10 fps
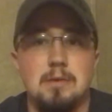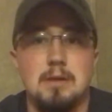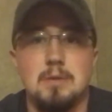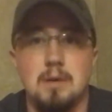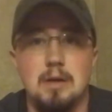
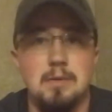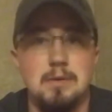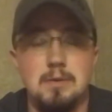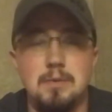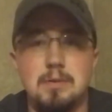That's why,
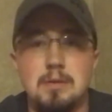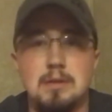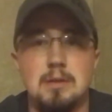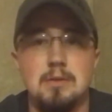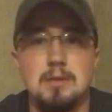
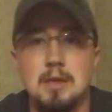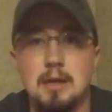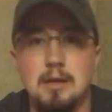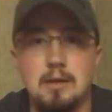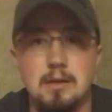police always
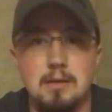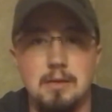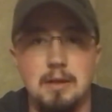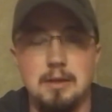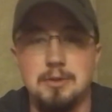carry
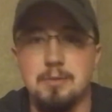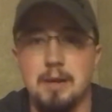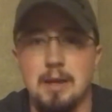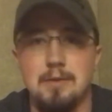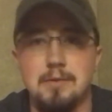an extra
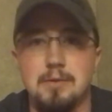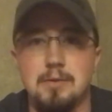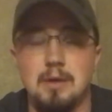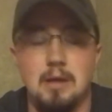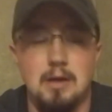mag or two.